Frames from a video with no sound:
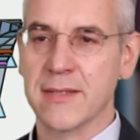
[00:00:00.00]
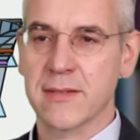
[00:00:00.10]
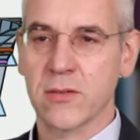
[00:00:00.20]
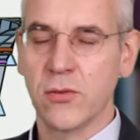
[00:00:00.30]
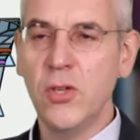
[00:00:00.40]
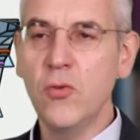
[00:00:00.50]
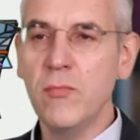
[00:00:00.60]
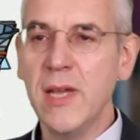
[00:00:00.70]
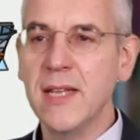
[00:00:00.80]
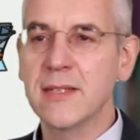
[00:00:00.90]
So new
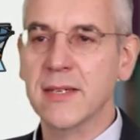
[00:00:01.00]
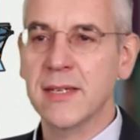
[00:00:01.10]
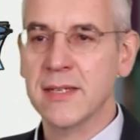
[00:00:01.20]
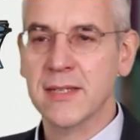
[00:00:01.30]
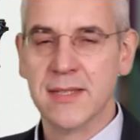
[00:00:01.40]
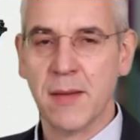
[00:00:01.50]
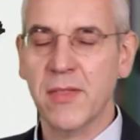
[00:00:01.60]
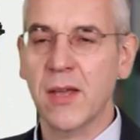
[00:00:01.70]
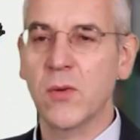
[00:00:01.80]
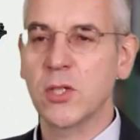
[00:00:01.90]
means it is
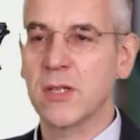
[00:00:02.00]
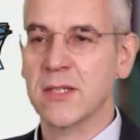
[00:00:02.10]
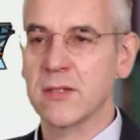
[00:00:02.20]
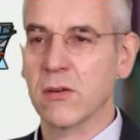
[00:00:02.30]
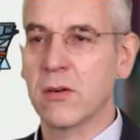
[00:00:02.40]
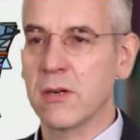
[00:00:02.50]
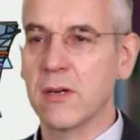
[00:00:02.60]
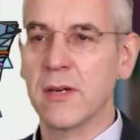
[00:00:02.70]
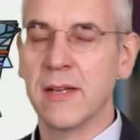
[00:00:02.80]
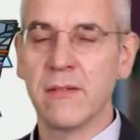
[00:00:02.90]
something which doesn't
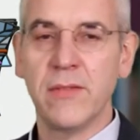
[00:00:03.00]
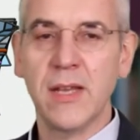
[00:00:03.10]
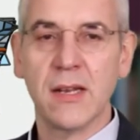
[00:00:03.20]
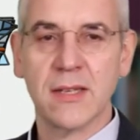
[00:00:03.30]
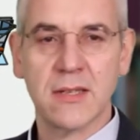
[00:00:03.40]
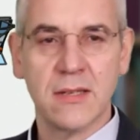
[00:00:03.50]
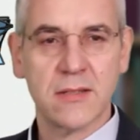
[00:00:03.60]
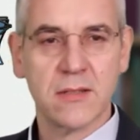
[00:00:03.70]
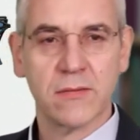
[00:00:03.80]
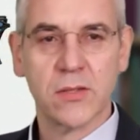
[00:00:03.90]
occur in Vigeland's
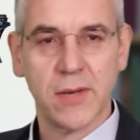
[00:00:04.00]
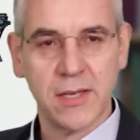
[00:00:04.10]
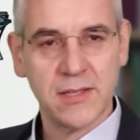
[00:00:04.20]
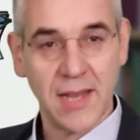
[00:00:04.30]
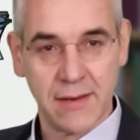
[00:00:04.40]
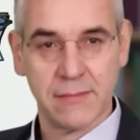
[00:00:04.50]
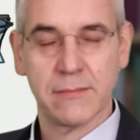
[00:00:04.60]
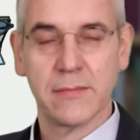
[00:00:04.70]
list of 2010.